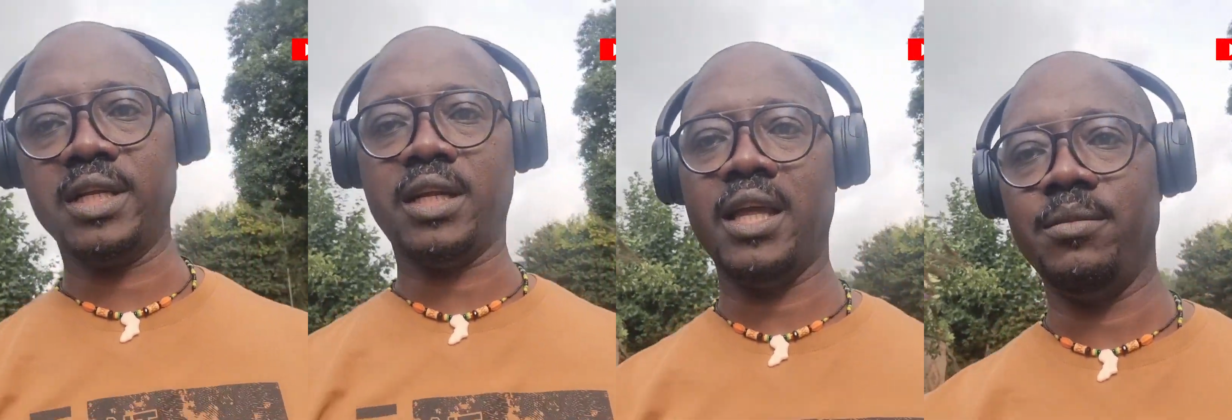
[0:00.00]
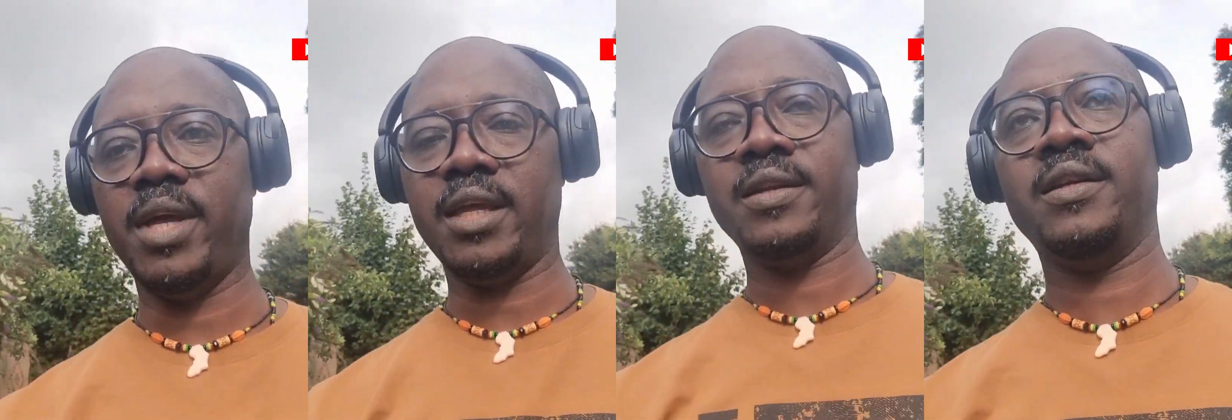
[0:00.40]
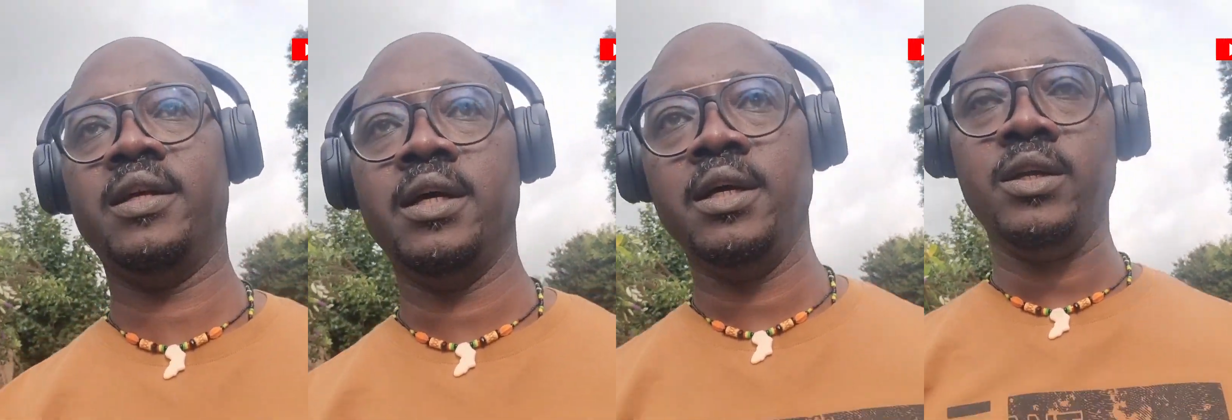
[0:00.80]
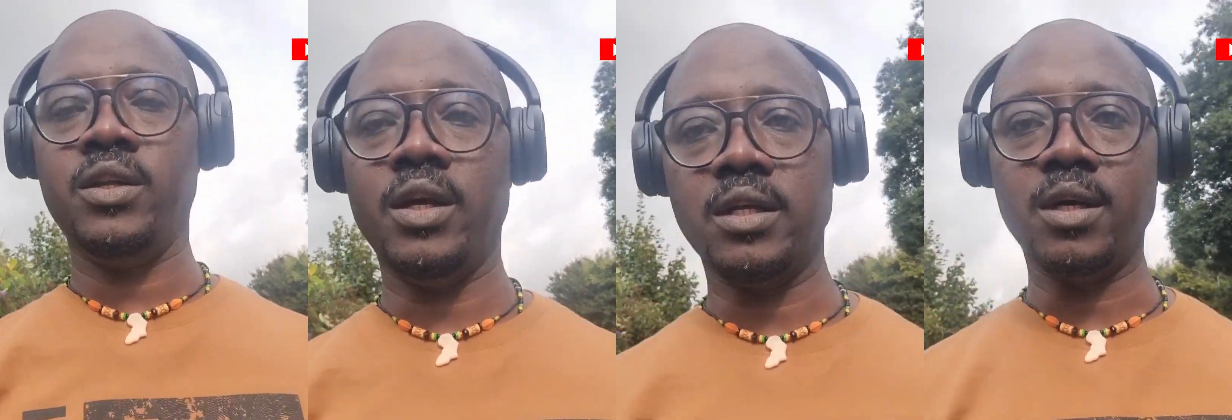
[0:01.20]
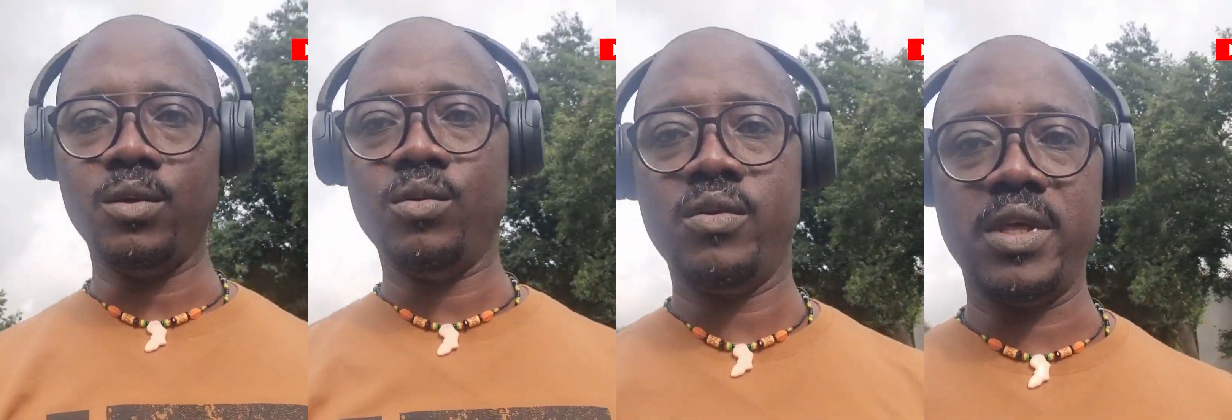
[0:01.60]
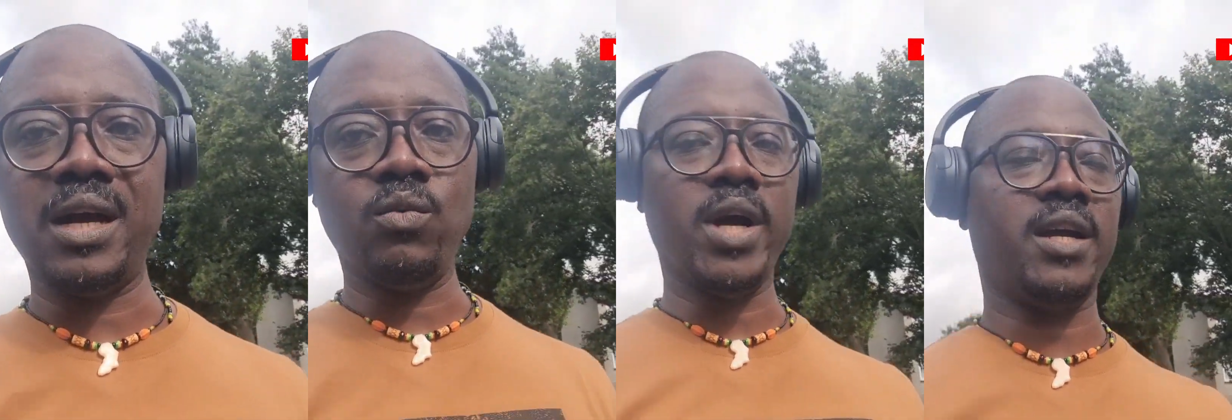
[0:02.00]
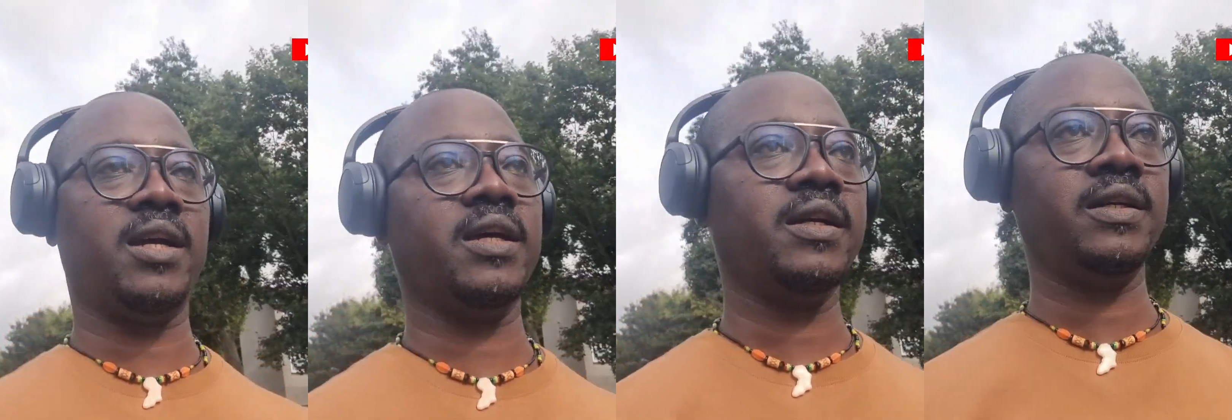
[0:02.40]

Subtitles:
claiming, you know, the awake.